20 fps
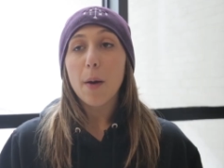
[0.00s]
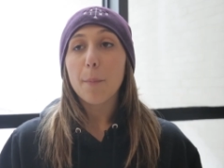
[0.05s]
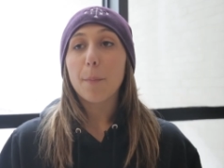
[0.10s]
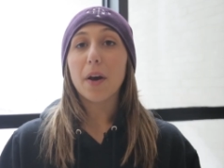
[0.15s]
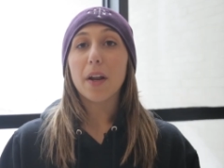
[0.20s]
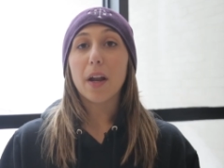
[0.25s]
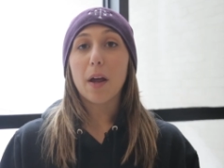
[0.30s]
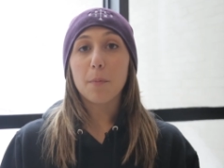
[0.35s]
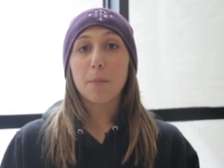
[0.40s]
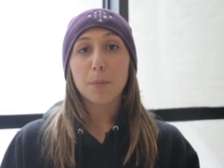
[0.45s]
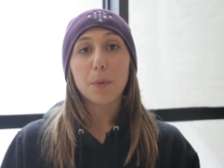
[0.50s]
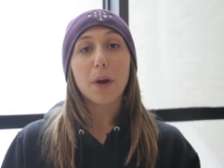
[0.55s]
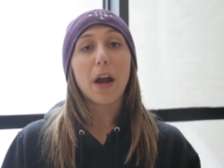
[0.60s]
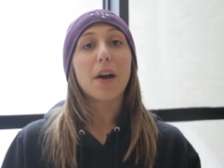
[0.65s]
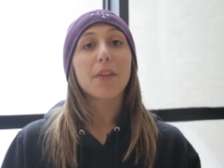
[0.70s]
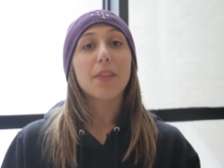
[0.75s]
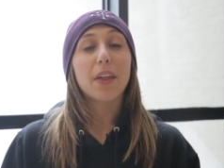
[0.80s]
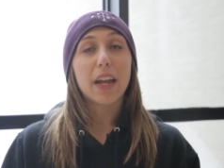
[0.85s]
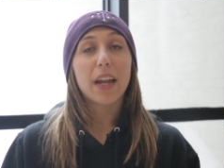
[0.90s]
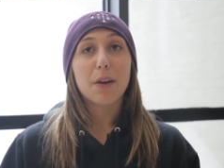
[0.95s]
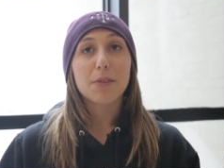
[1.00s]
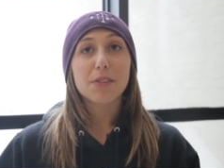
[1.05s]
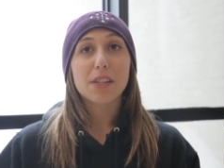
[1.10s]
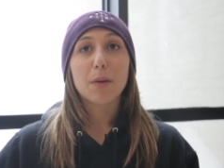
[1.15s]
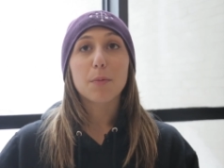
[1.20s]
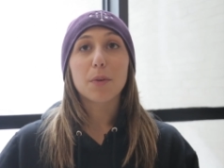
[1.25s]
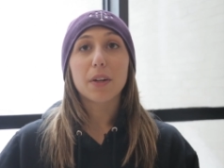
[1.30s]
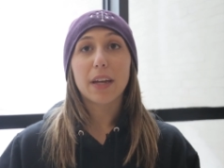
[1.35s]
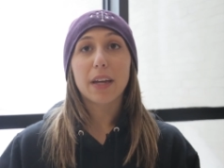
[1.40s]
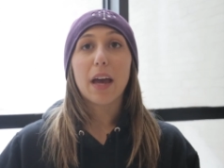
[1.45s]
but I'm proud that I
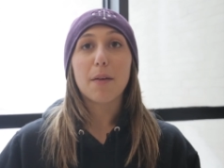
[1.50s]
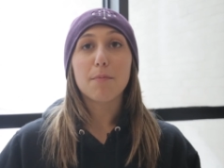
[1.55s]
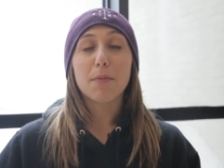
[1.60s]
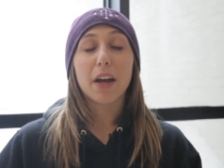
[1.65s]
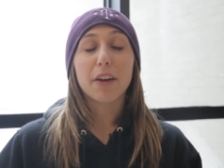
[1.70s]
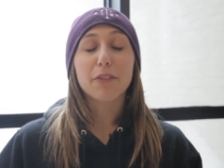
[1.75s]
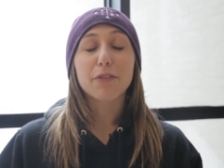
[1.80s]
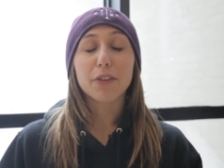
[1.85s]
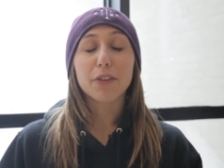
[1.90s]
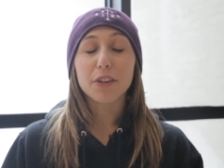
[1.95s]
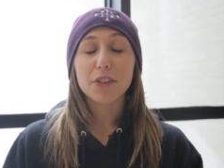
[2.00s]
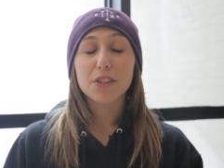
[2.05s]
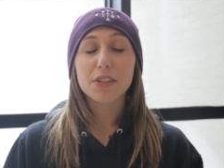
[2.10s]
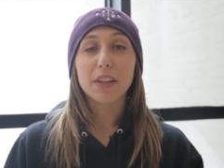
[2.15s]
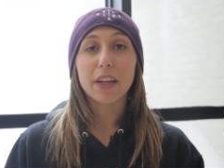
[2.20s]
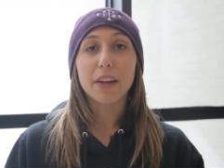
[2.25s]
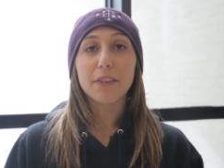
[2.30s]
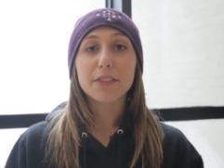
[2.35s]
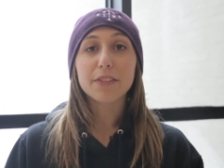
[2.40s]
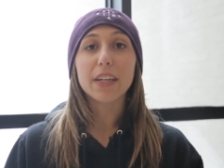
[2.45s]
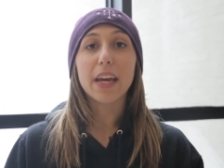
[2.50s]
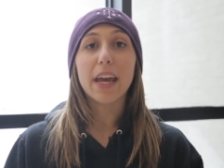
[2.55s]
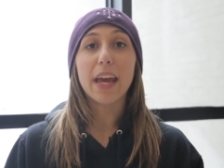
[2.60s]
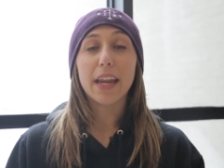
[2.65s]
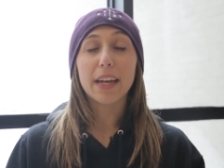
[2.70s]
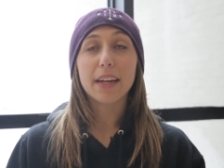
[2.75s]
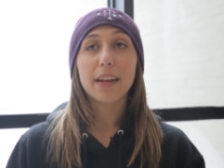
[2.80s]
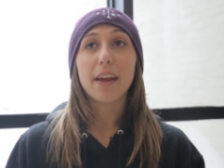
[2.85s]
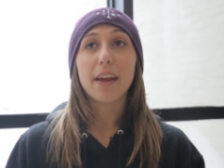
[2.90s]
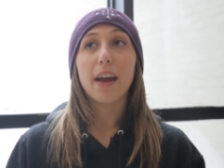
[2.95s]
was able to get my first lift
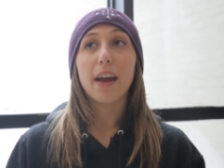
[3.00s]
in.